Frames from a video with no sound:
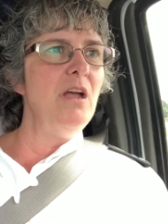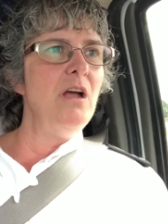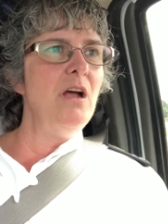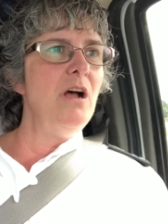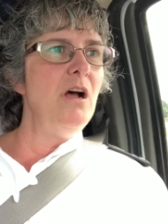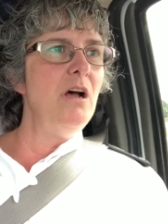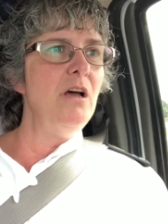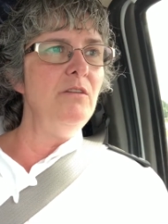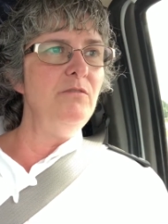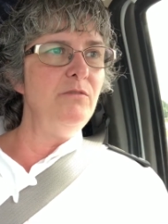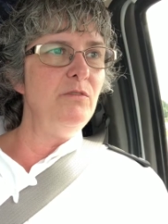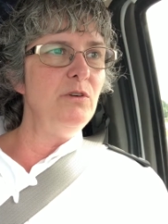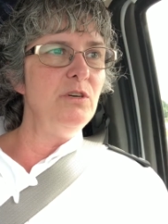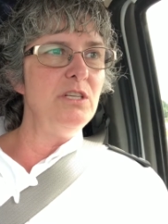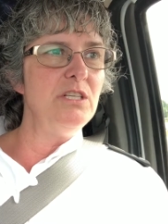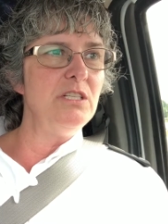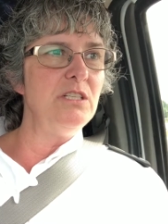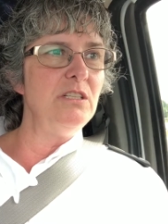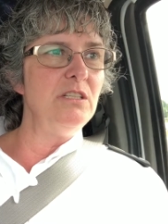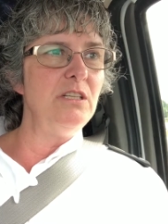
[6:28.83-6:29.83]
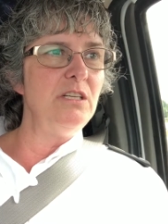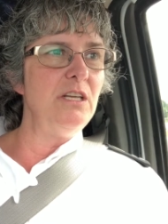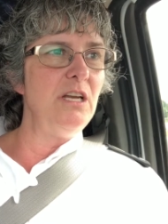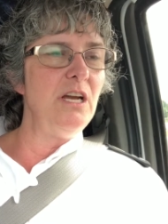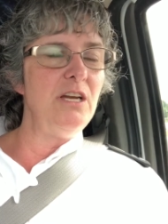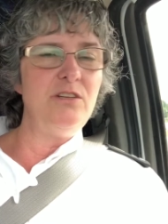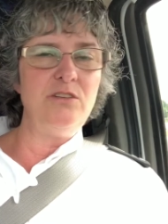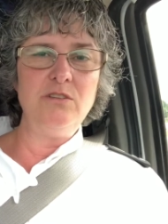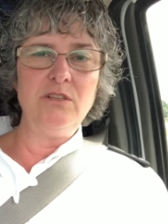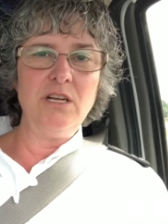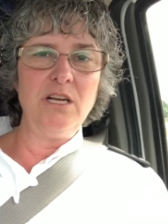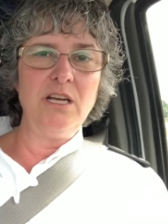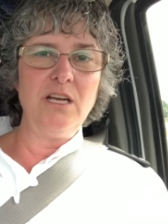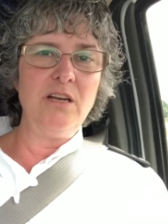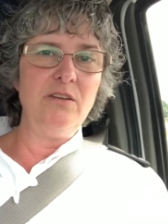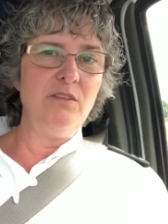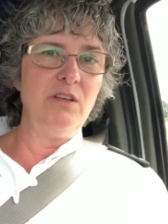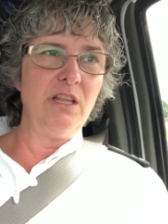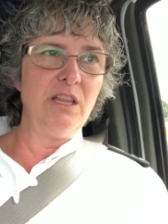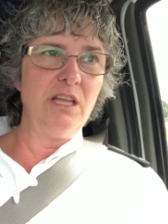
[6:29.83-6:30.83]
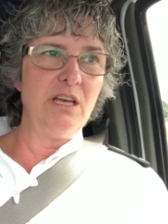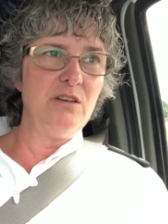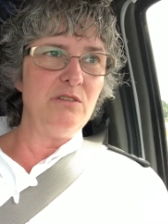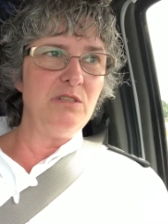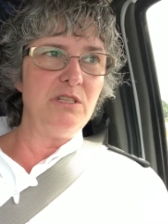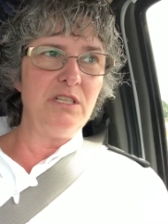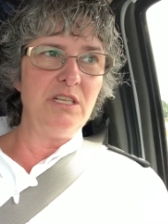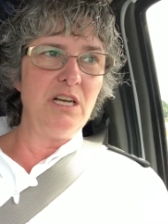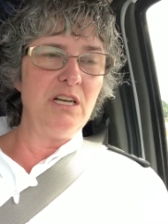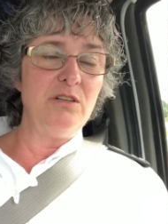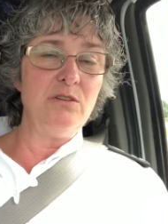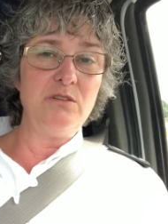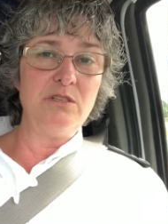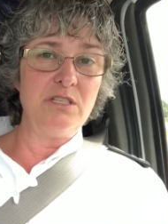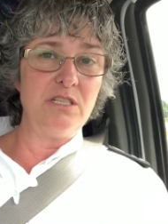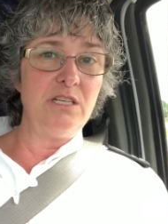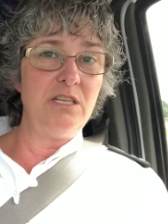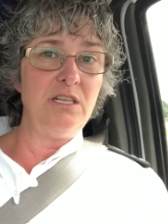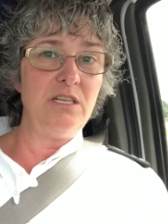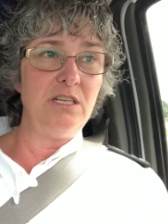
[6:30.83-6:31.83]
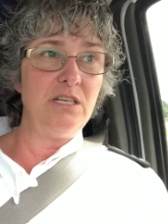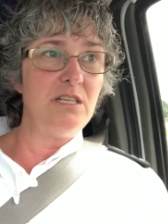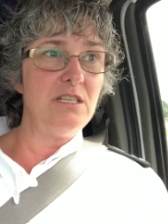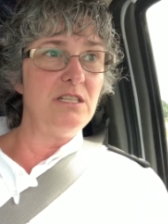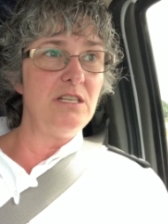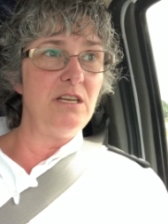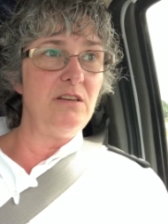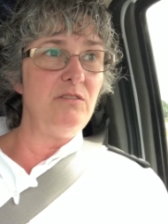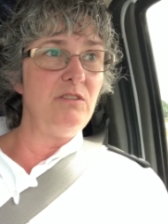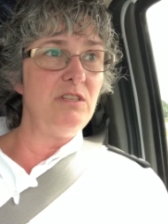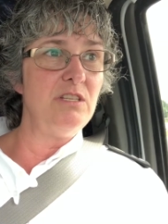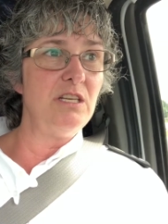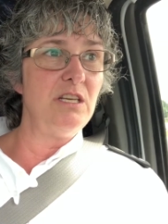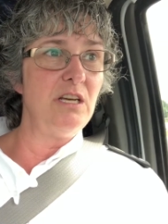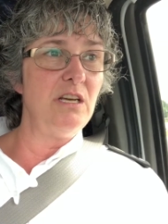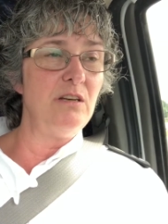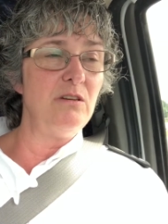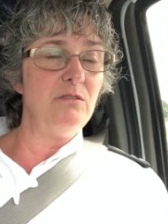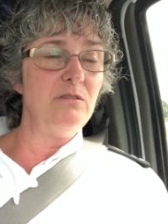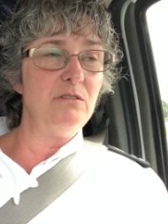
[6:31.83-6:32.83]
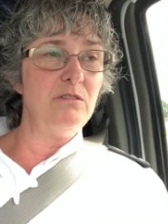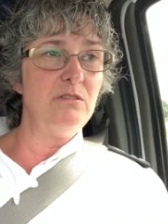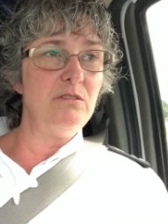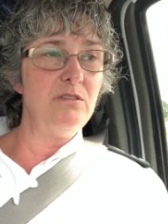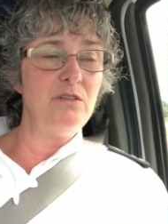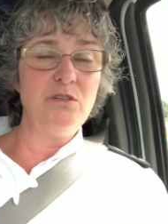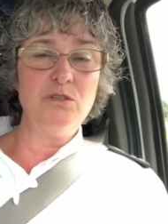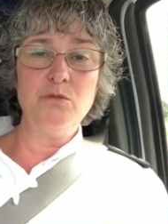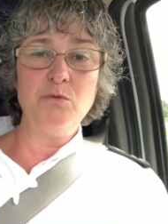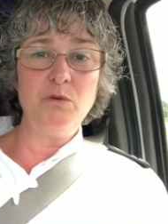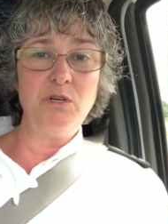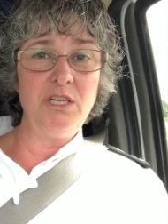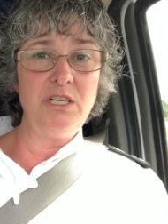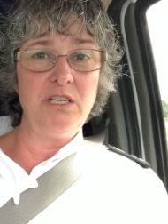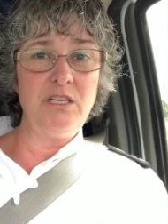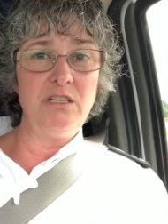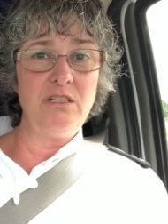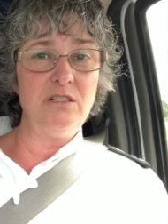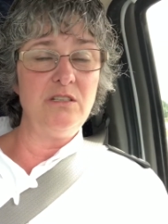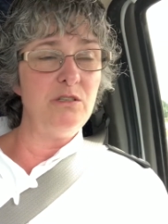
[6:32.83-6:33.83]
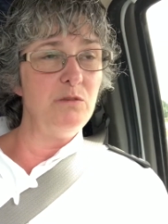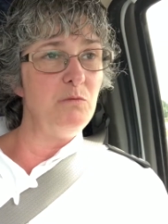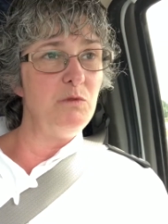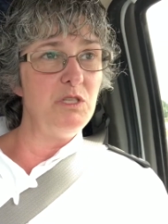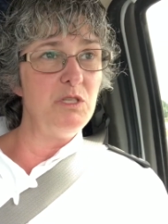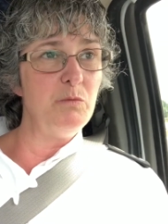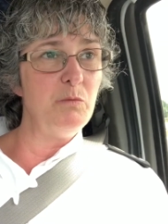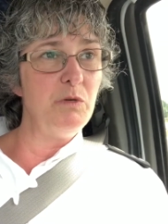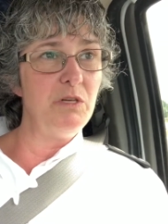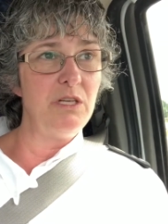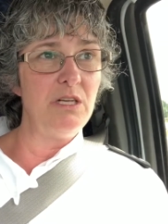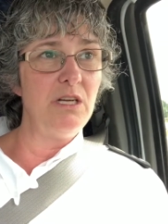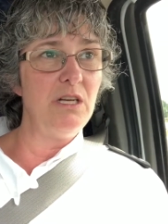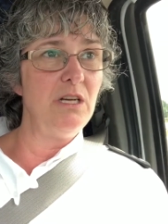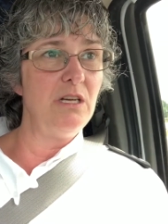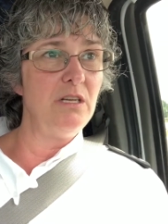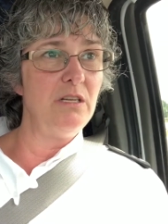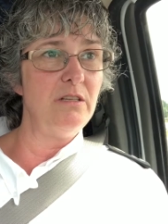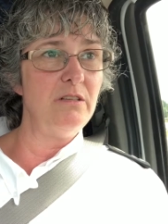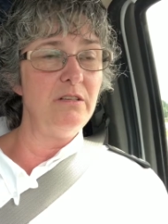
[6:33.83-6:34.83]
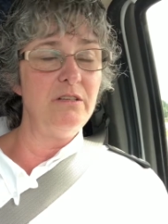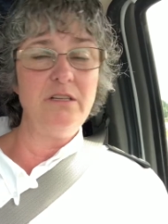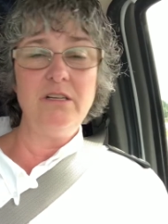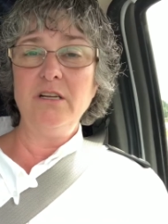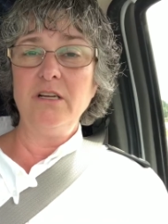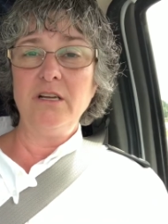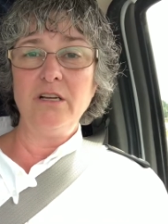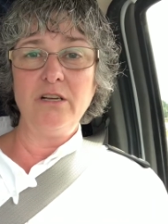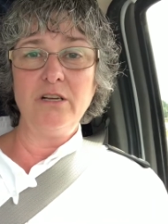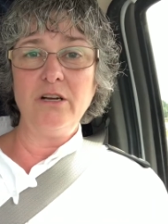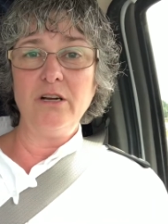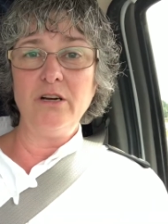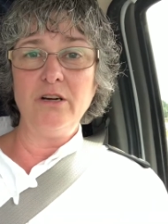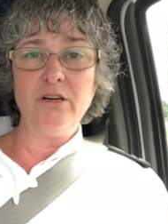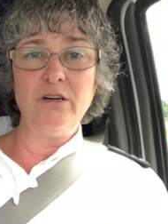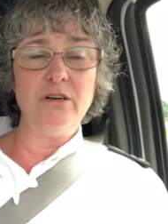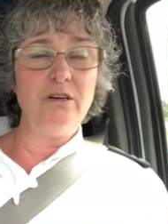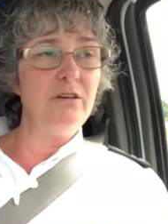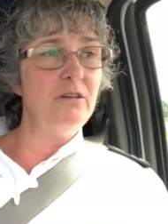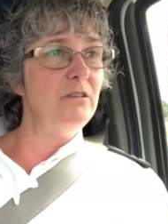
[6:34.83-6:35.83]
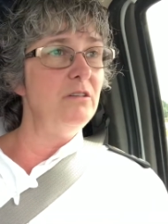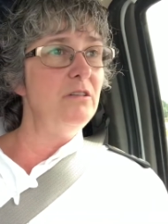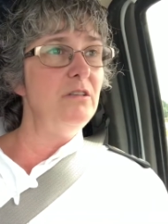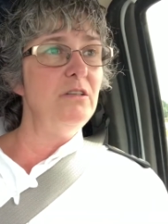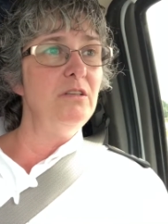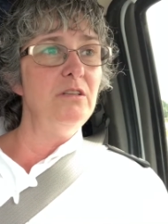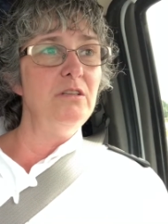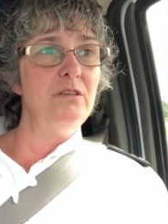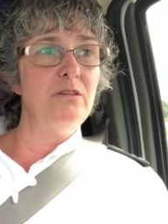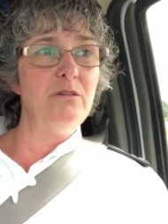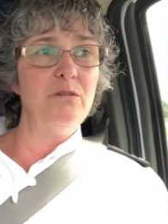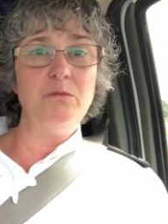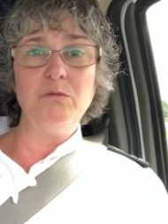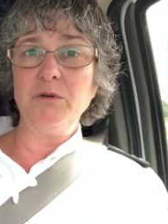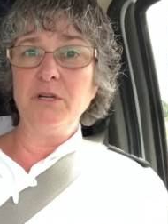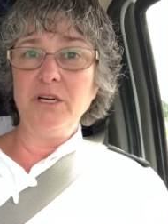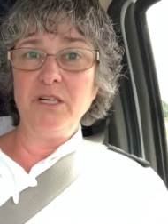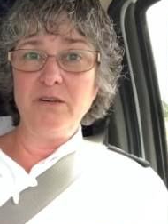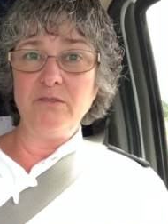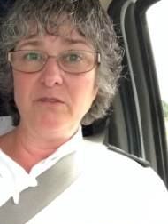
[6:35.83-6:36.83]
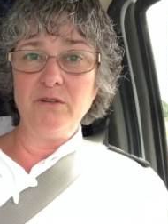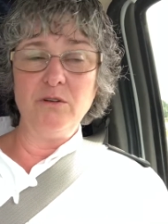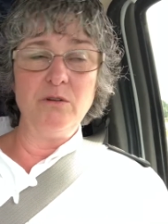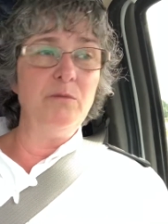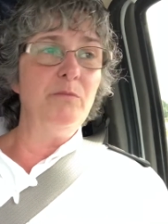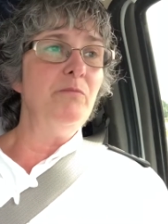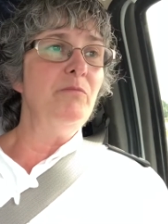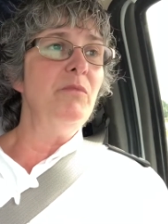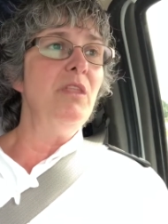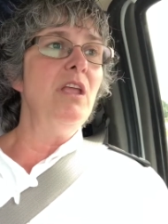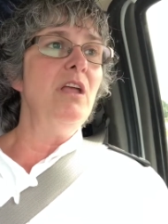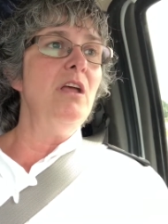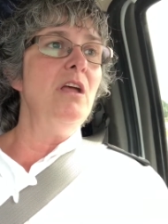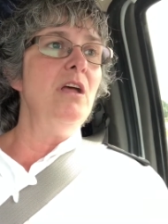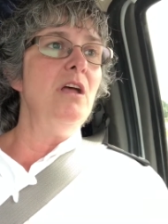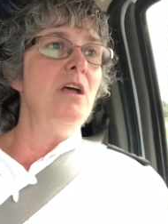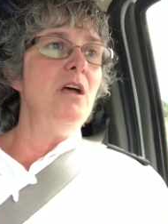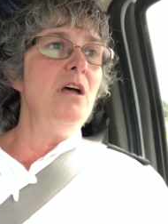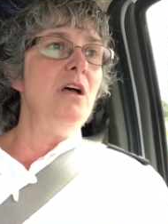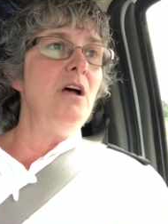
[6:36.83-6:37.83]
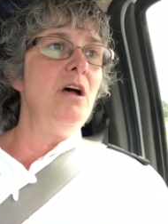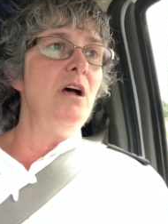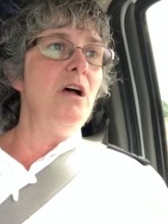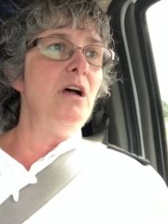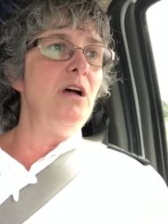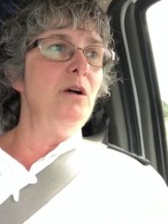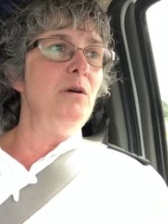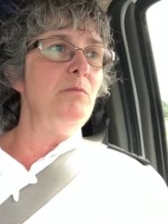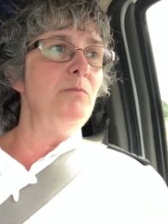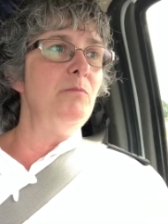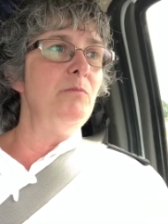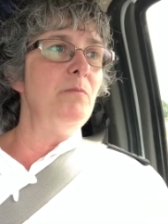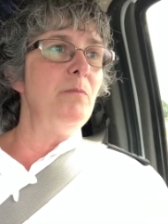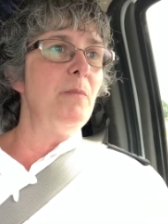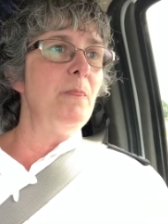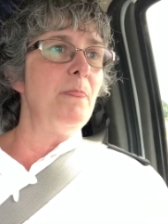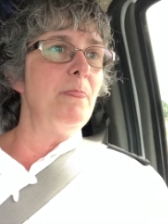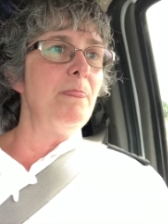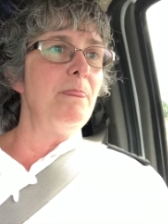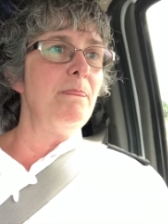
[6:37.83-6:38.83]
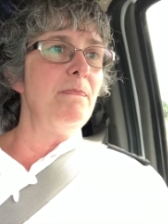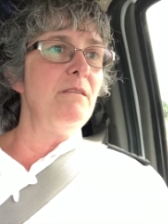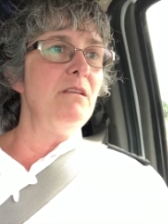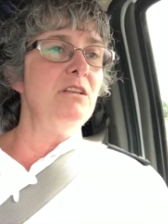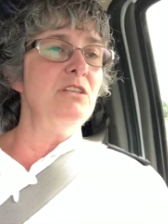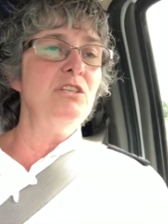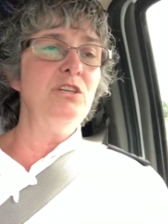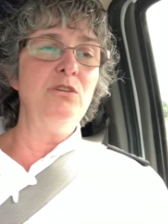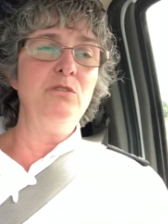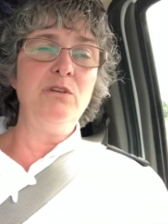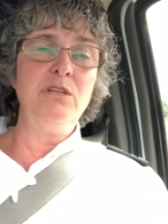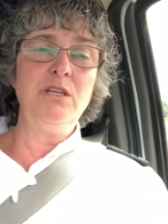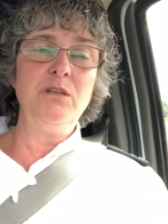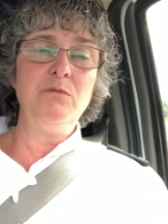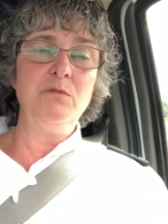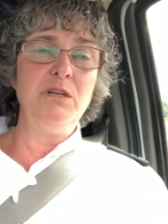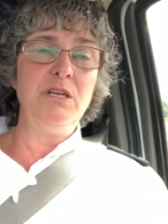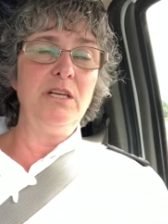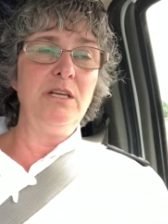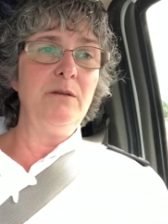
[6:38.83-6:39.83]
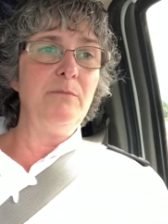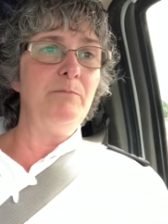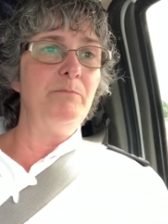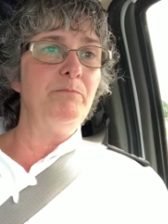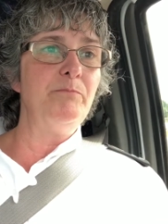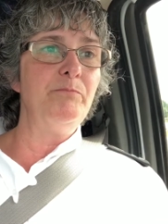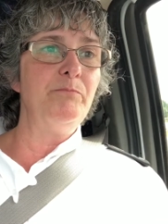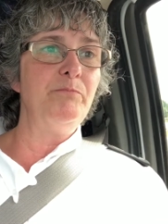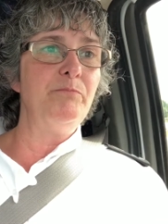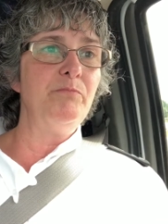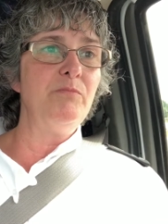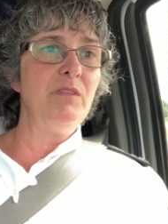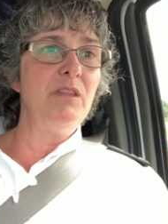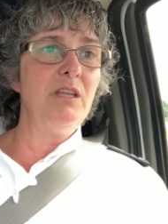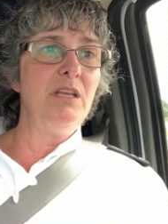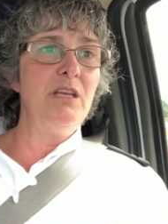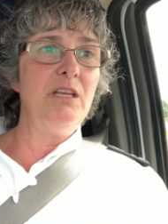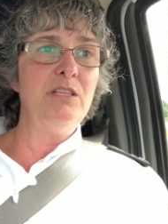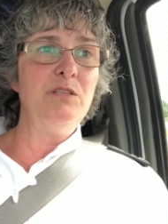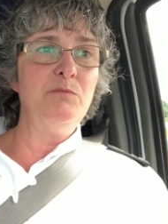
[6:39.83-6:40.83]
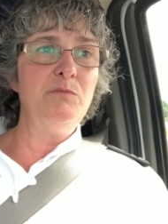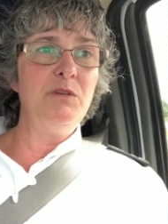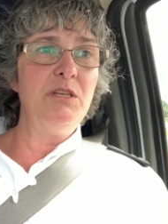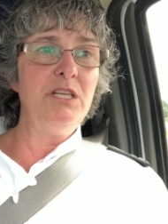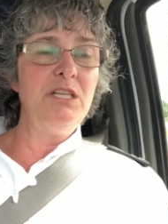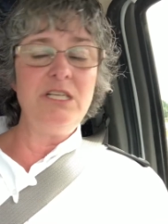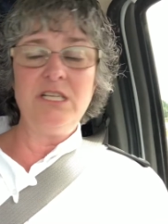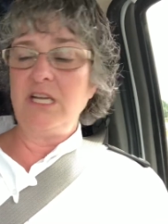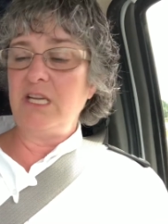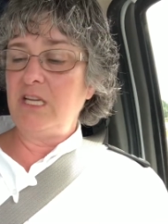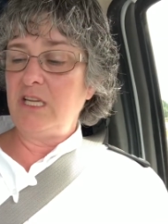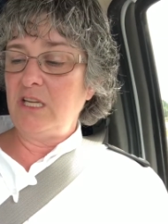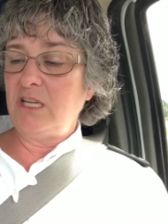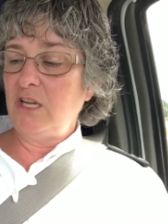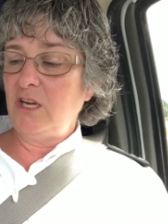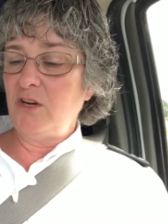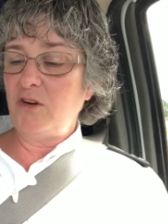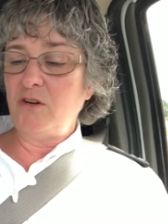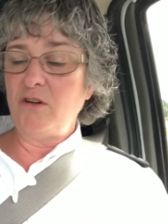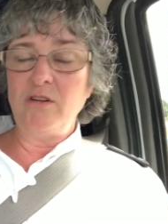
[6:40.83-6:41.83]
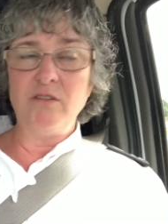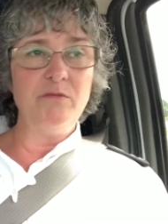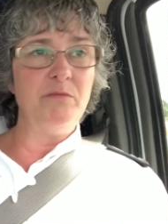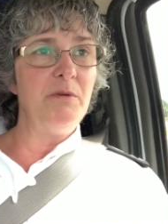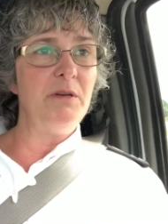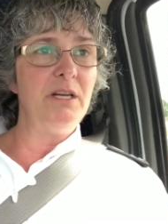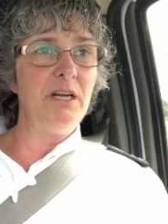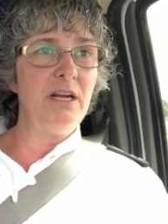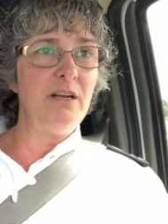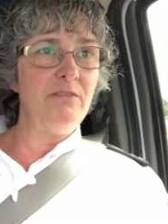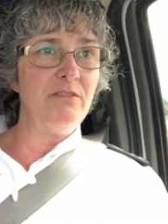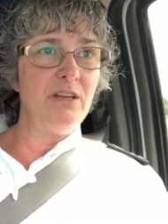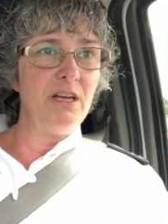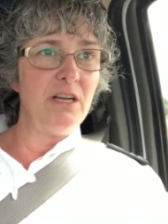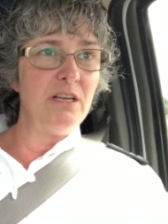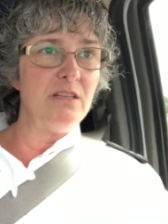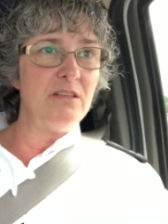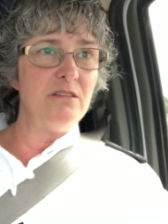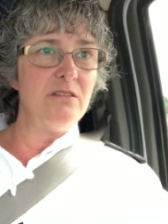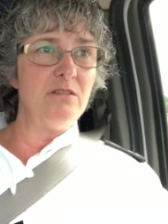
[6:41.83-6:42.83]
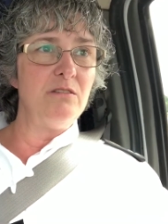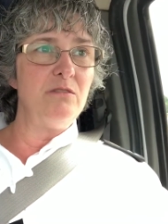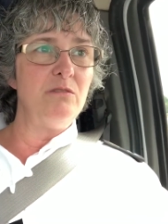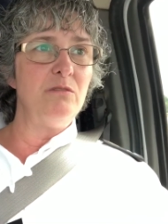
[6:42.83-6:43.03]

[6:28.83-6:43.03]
Unfortunately, I do not have that $1,000 sitting in a savings account, just waiting to be spent on a car or whatever. Um, so anyway, it's been taken care of, but I've got to